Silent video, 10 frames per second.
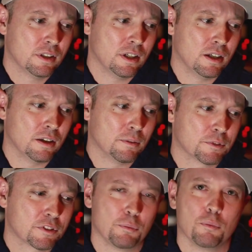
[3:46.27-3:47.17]

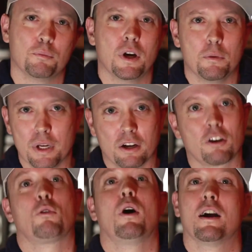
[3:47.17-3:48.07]
a
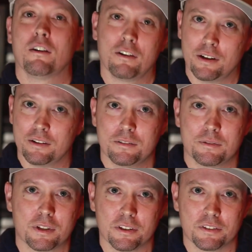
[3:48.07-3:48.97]
bigger choir on it
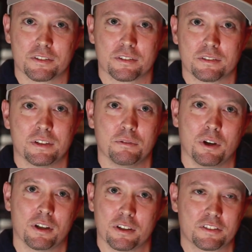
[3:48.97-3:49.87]
because he
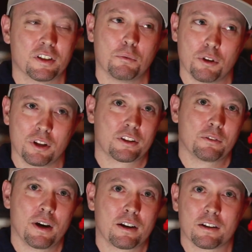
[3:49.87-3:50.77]
wanted it to sound more like the
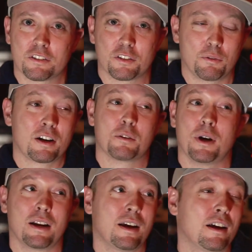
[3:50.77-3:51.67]
record. Because the record
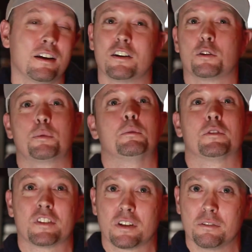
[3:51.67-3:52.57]
might have had 100 people
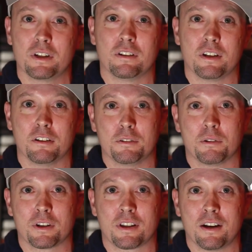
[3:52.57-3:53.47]
singing. We don't know. We
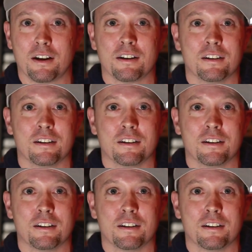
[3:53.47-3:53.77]
weren't there.